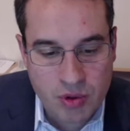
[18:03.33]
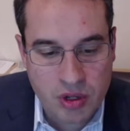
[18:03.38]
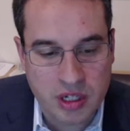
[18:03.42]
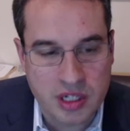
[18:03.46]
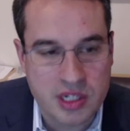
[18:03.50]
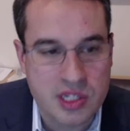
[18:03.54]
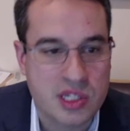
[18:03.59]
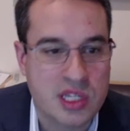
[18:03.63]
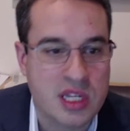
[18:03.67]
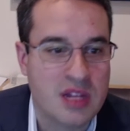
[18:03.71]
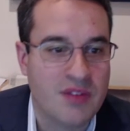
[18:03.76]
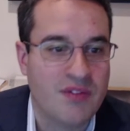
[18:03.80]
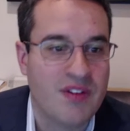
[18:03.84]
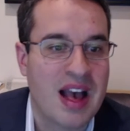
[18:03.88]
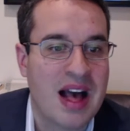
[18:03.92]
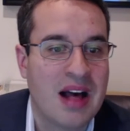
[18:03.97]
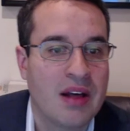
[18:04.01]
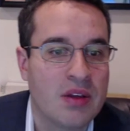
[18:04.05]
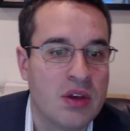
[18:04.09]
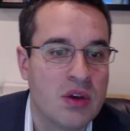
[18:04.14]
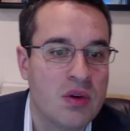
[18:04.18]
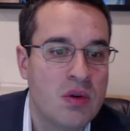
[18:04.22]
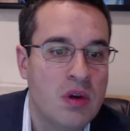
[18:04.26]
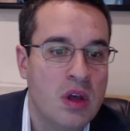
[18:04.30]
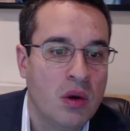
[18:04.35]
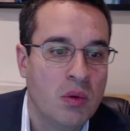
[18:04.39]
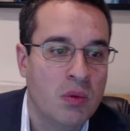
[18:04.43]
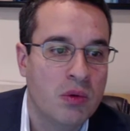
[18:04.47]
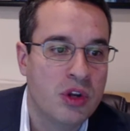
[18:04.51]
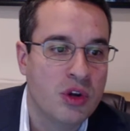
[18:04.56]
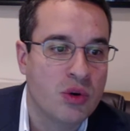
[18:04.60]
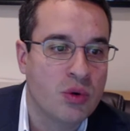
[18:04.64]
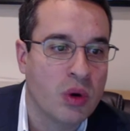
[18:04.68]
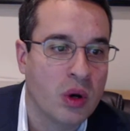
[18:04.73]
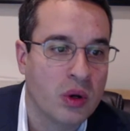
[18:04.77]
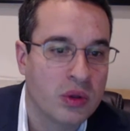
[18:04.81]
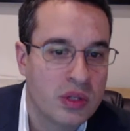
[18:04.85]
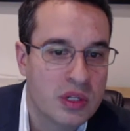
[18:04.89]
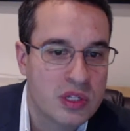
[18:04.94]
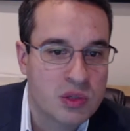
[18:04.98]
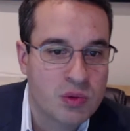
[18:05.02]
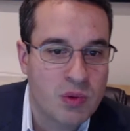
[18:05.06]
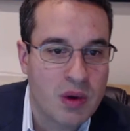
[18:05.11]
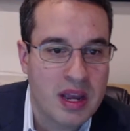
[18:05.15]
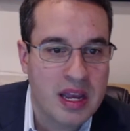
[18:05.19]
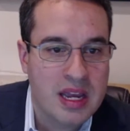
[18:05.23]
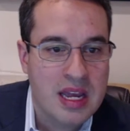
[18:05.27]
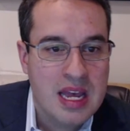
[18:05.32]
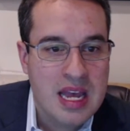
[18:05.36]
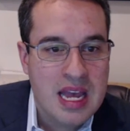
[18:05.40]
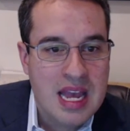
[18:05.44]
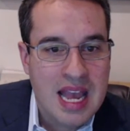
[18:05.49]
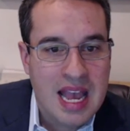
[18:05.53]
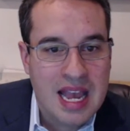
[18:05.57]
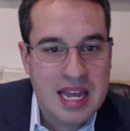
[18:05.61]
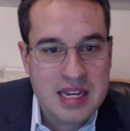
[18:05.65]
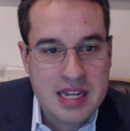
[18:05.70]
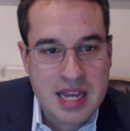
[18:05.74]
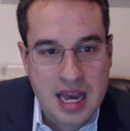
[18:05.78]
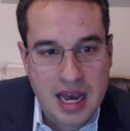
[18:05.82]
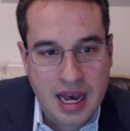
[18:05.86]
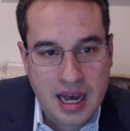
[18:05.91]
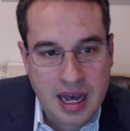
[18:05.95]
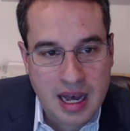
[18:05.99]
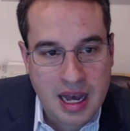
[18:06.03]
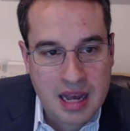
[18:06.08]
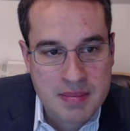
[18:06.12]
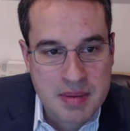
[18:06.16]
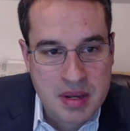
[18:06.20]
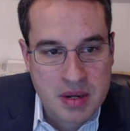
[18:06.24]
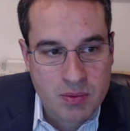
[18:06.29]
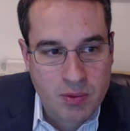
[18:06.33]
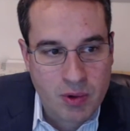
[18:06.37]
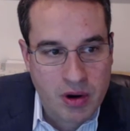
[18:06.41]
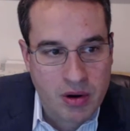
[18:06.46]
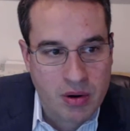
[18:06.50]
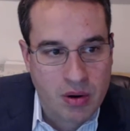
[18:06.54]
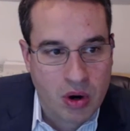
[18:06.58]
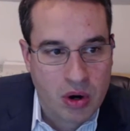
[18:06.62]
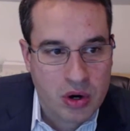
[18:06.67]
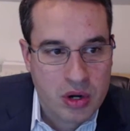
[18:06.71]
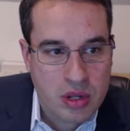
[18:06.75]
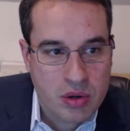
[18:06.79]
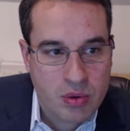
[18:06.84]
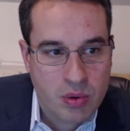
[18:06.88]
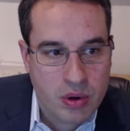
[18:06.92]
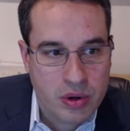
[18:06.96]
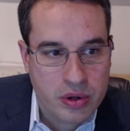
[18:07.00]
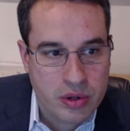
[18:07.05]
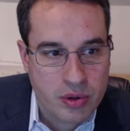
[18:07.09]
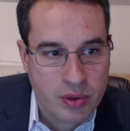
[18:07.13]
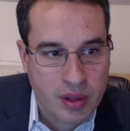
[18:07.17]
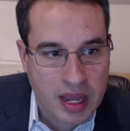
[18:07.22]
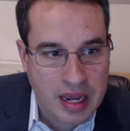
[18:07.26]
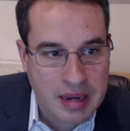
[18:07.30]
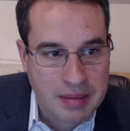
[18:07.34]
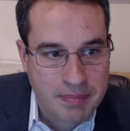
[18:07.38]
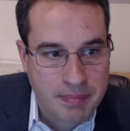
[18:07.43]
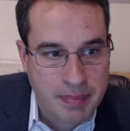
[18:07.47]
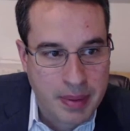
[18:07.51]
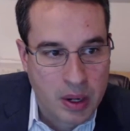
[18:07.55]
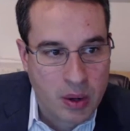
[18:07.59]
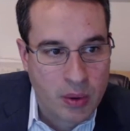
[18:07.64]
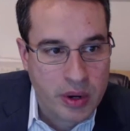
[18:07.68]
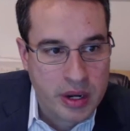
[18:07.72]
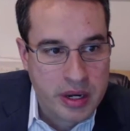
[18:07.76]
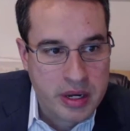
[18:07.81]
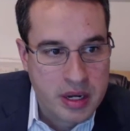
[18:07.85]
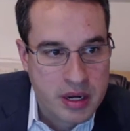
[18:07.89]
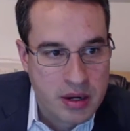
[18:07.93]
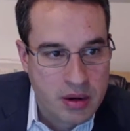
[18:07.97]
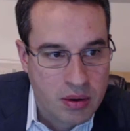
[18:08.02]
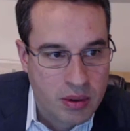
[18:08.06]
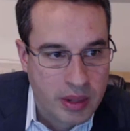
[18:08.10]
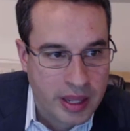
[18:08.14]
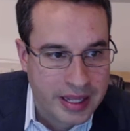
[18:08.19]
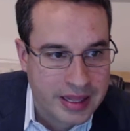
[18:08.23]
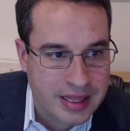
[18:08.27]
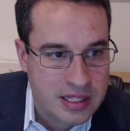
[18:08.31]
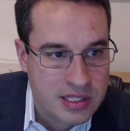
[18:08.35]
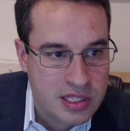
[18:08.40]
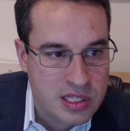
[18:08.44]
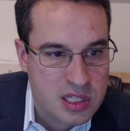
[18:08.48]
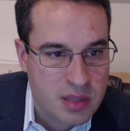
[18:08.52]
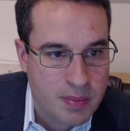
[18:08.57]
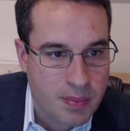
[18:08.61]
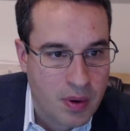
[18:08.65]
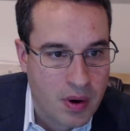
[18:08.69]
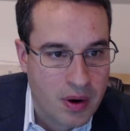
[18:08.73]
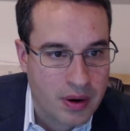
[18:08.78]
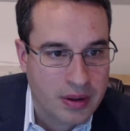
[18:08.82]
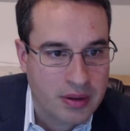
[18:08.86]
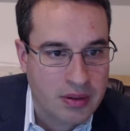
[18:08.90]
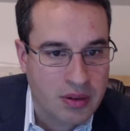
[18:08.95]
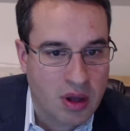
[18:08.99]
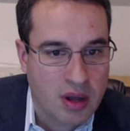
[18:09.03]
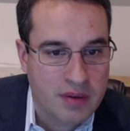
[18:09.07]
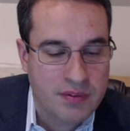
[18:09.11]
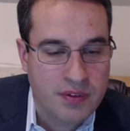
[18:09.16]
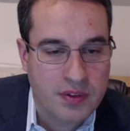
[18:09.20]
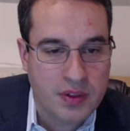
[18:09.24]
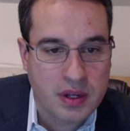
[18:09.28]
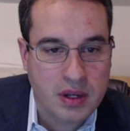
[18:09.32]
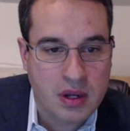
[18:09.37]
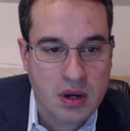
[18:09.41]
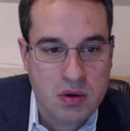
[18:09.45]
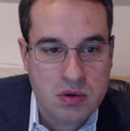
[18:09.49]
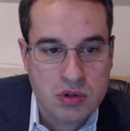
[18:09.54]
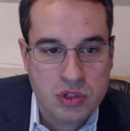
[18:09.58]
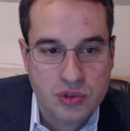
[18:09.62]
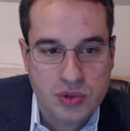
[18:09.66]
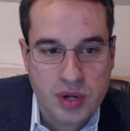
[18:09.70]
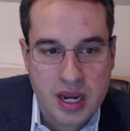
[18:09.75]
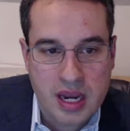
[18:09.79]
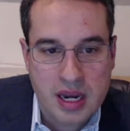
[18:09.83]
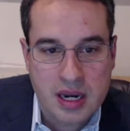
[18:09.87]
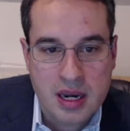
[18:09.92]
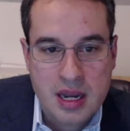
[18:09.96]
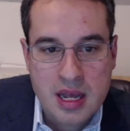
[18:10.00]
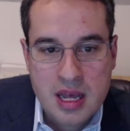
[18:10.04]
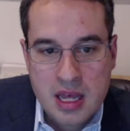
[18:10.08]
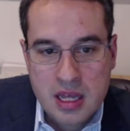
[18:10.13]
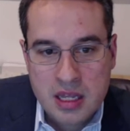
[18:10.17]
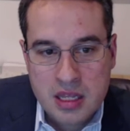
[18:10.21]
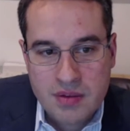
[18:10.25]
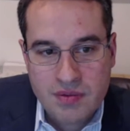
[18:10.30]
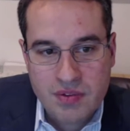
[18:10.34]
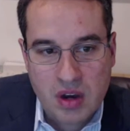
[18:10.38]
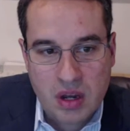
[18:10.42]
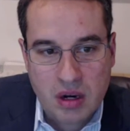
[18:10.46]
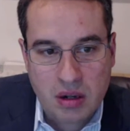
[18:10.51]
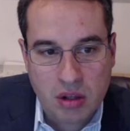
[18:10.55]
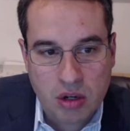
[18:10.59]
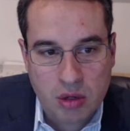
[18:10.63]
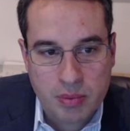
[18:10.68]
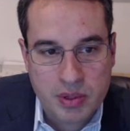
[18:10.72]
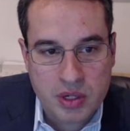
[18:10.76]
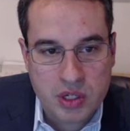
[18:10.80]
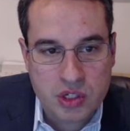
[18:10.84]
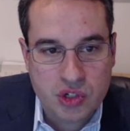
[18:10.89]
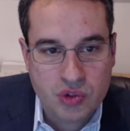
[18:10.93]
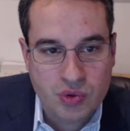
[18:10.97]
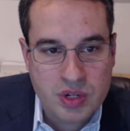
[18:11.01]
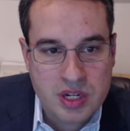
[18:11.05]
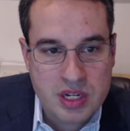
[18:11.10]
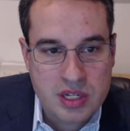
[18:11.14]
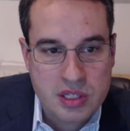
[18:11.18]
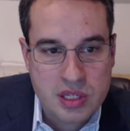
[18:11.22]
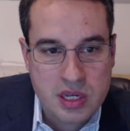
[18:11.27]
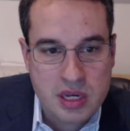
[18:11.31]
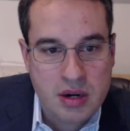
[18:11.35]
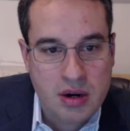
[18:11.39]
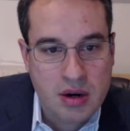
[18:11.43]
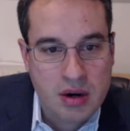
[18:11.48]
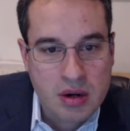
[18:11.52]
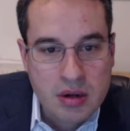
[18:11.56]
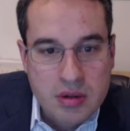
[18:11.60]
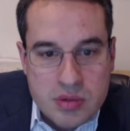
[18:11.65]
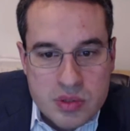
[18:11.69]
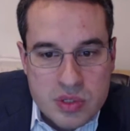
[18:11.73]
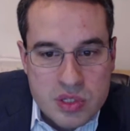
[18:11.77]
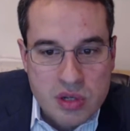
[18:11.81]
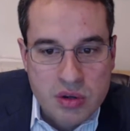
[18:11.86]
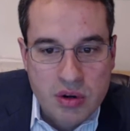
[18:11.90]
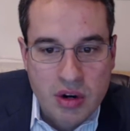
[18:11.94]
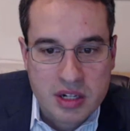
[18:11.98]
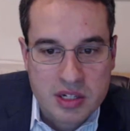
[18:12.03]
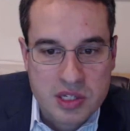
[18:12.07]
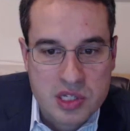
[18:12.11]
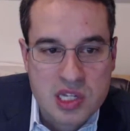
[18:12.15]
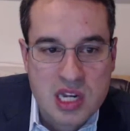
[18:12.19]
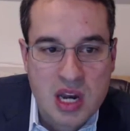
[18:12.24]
really see the value when you go out this way. And yeah, I mean, where are you? Are you like buried here? Like this is the parking lot for the GO train. You've got a little bit of trees here, so you're not